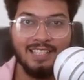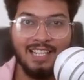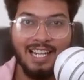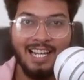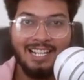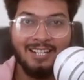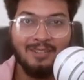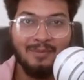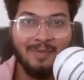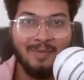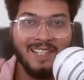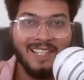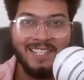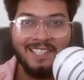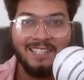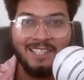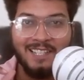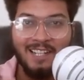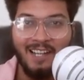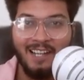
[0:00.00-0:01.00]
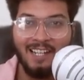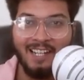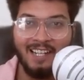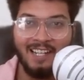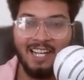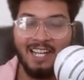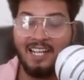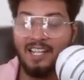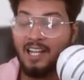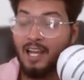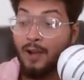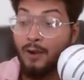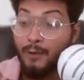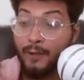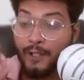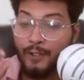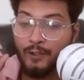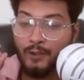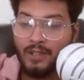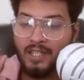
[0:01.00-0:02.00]
like midjourney and how
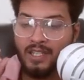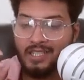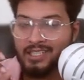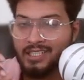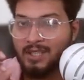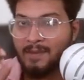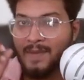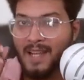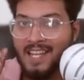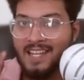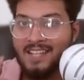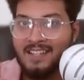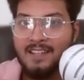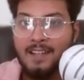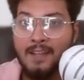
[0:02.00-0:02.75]
can you customize